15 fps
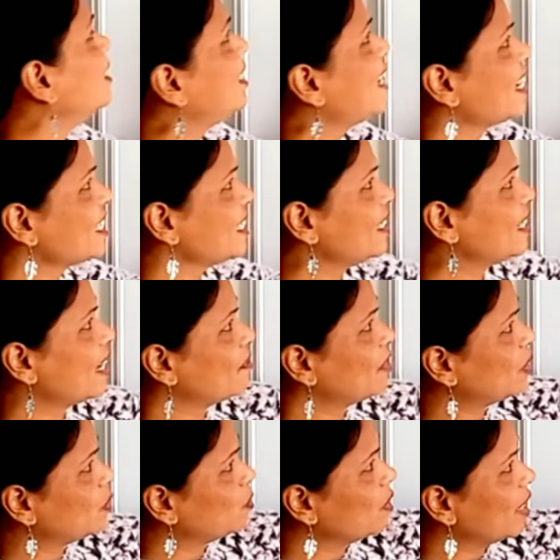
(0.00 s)
taxi
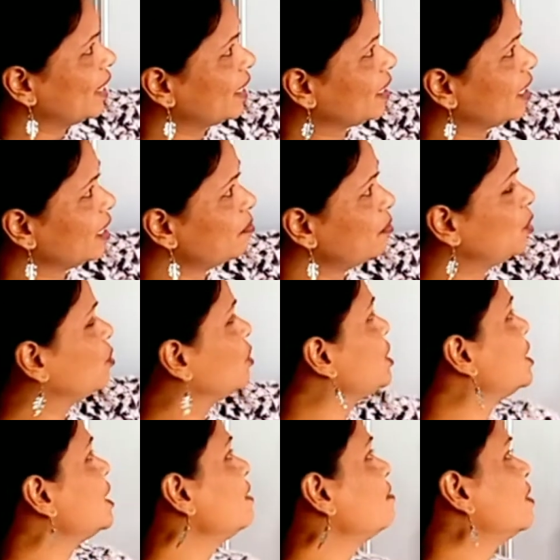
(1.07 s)
driver who had come to
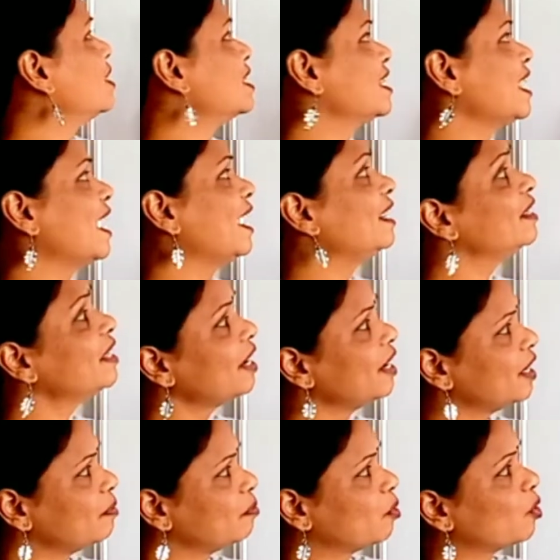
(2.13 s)
receive us at the
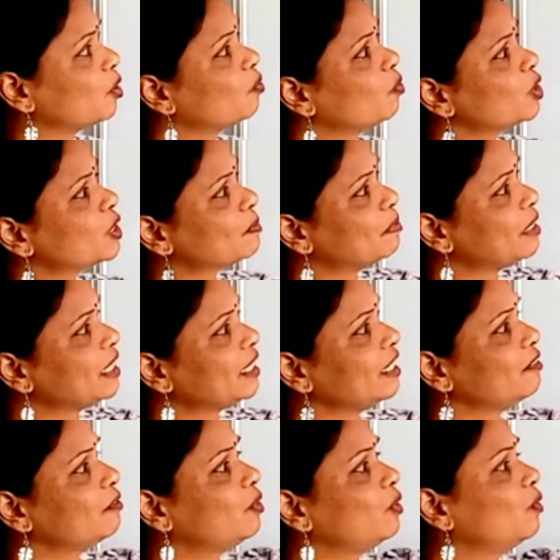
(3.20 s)
airport was
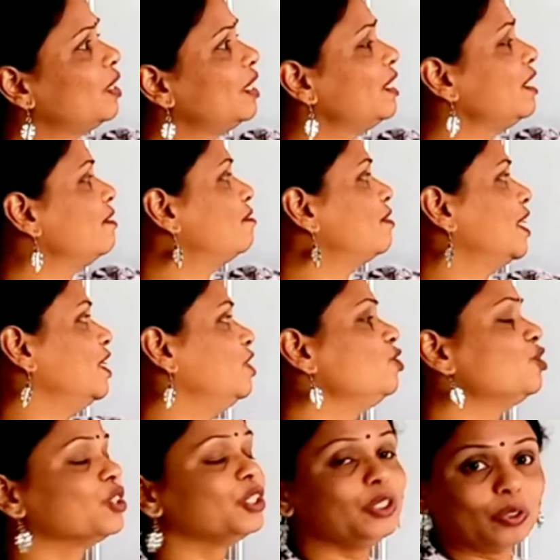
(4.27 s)
speaking fluently
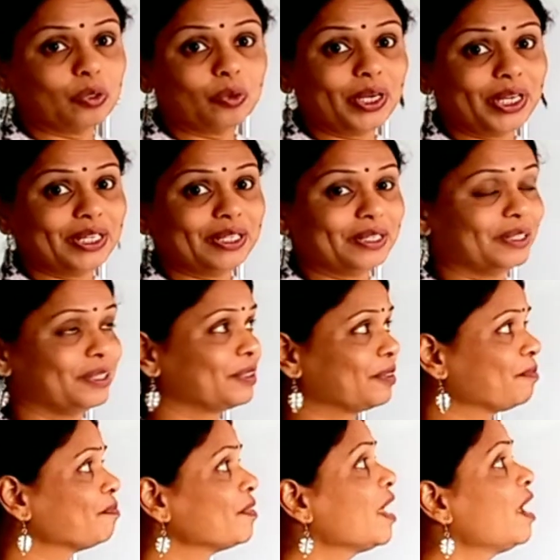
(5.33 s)
French, no error.
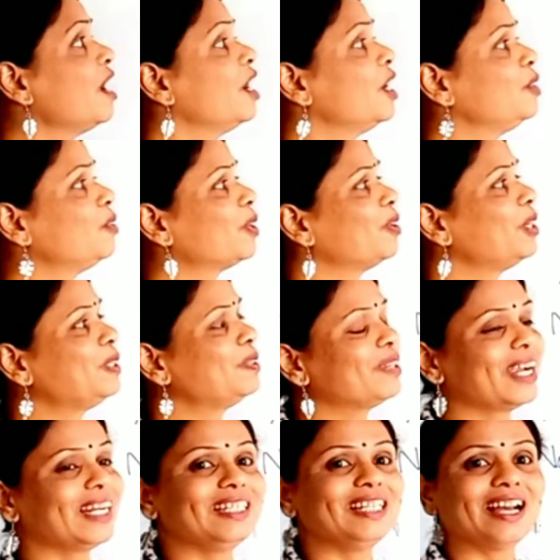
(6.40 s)
You are going to
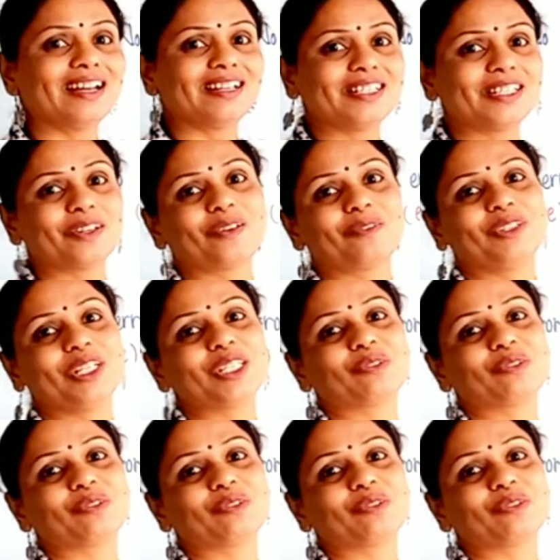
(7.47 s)
write the answer of this